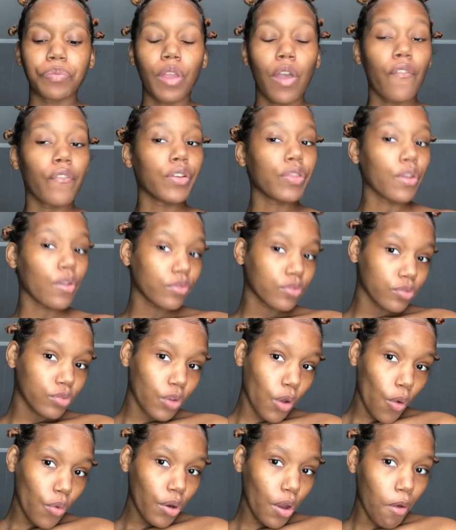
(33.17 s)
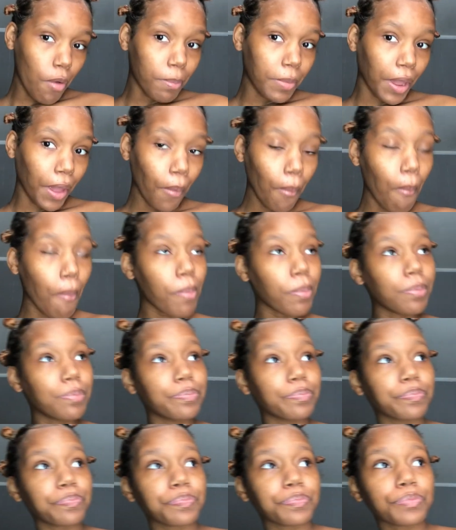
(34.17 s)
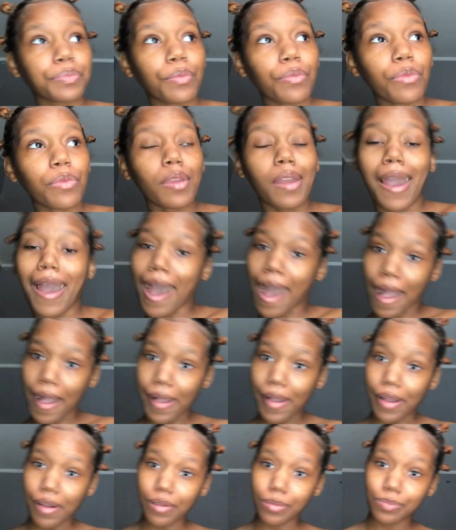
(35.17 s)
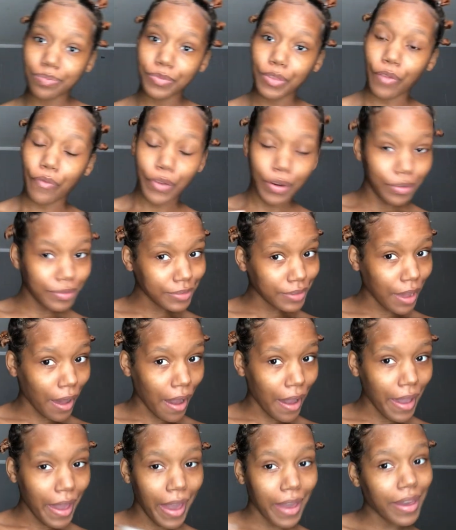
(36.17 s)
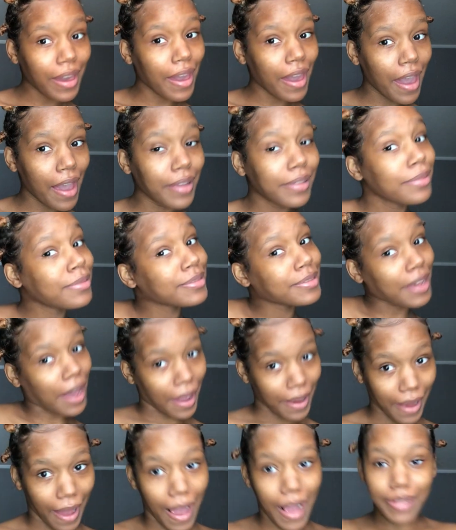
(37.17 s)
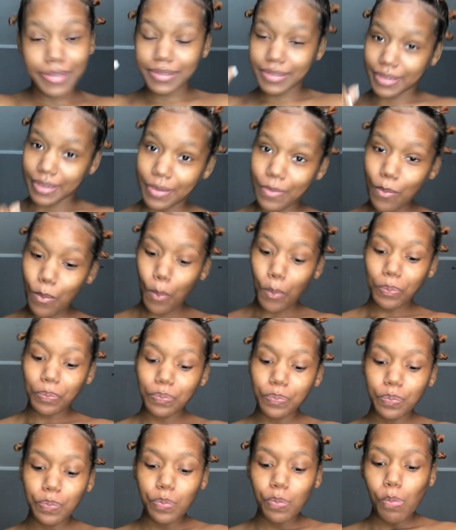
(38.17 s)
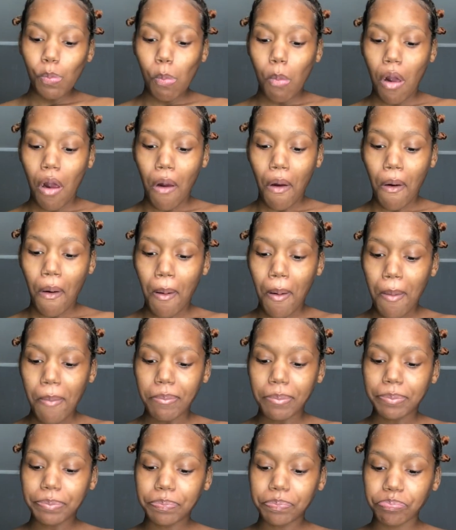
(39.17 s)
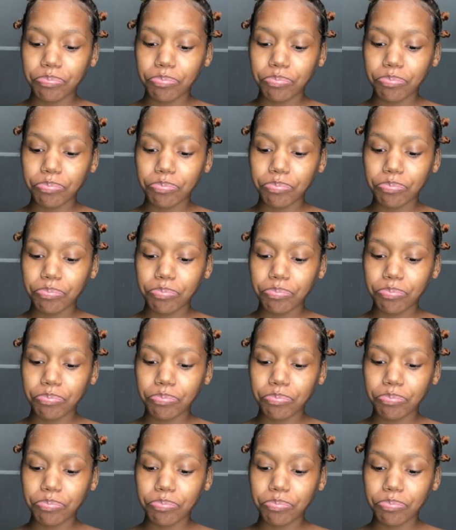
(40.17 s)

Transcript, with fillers: for those who don't know me I am the roast tie, aka Ty Nasty um